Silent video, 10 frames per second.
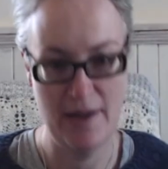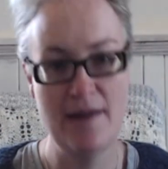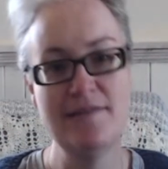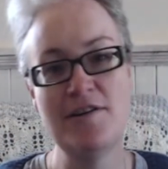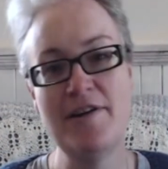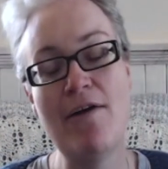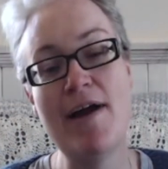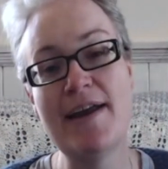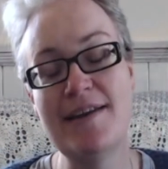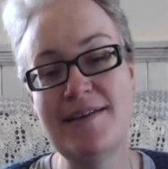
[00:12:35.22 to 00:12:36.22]
So now I
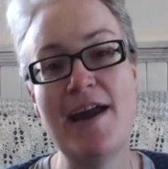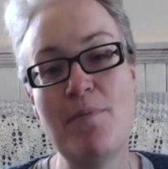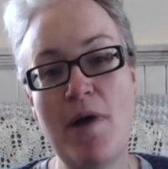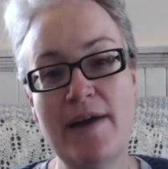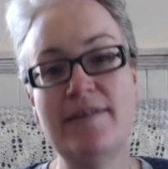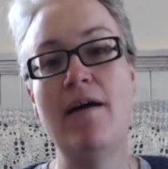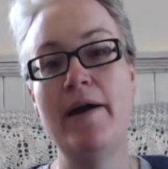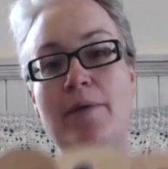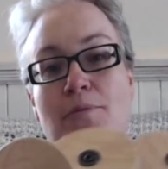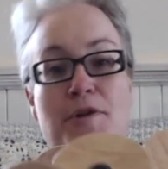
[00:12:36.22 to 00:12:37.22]
can take my
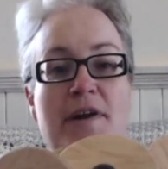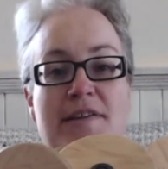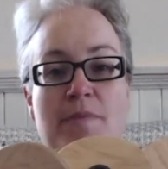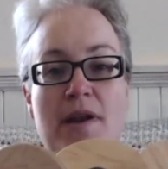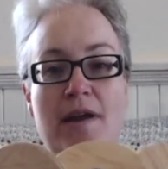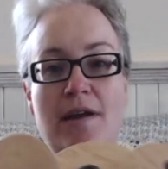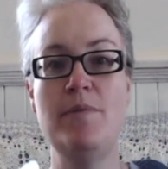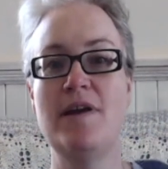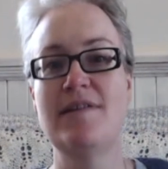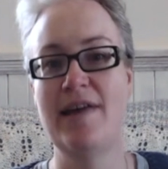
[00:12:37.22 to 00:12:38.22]
time with my spinning
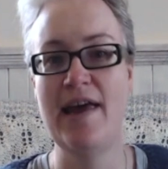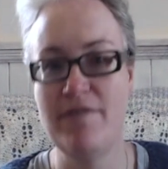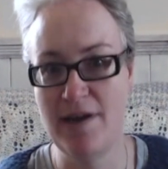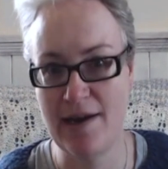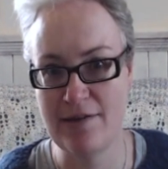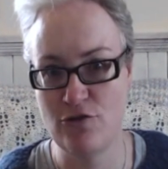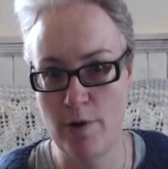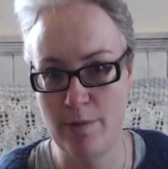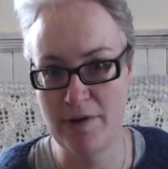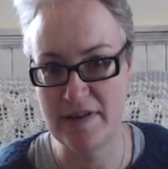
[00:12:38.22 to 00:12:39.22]
because I have the extra
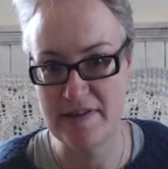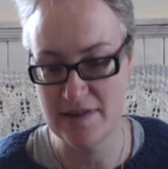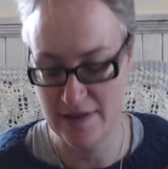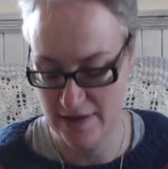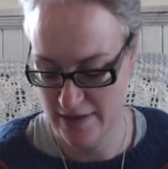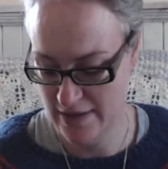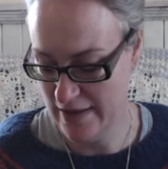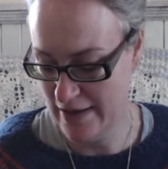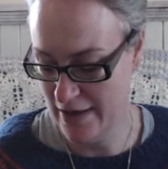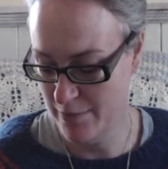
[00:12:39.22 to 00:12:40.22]
bobbins.
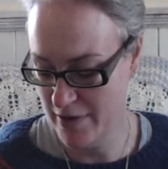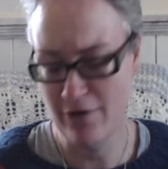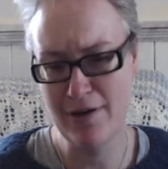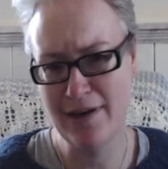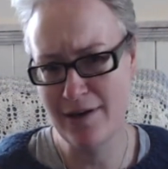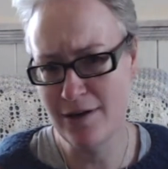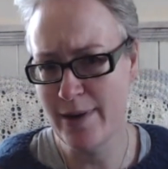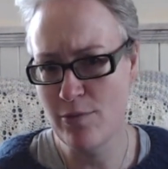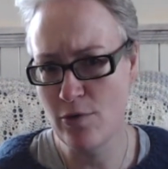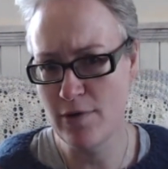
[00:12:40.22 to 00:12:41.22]
They're a little
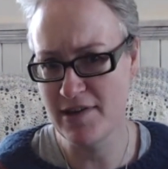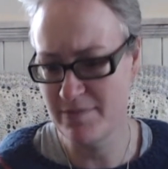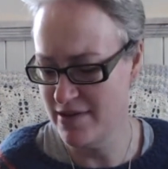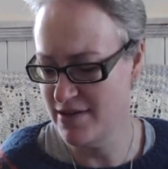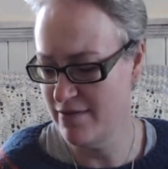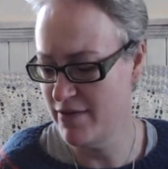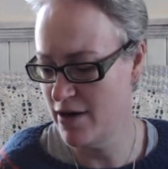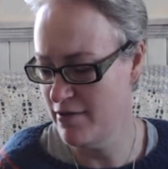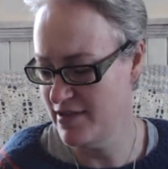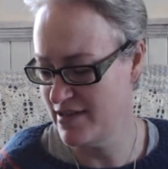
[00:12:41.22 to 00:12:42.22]
bit more expensive than I
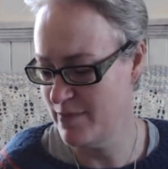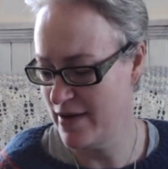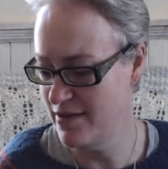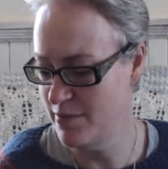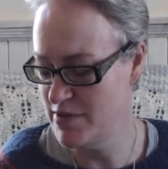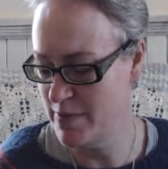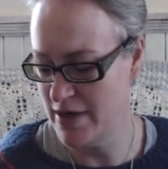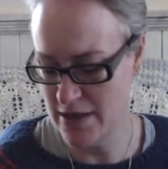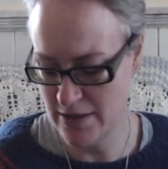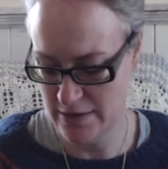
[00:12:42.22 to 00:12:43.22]
was expecting them to
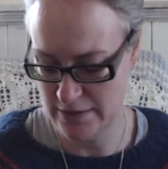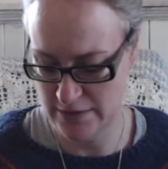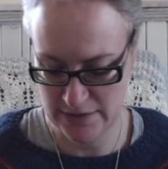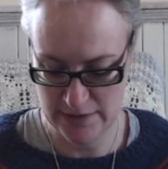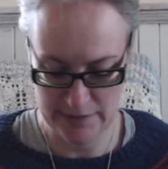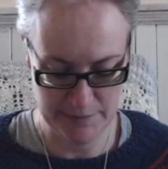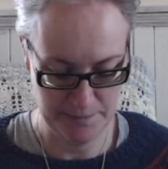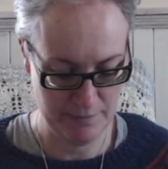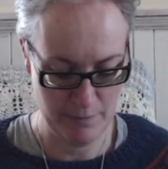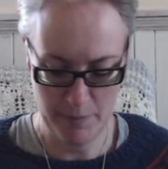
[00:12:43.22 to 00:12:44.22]
be,
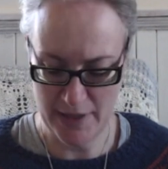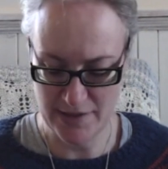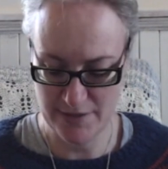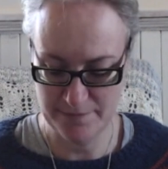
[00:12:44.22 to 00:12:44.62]
but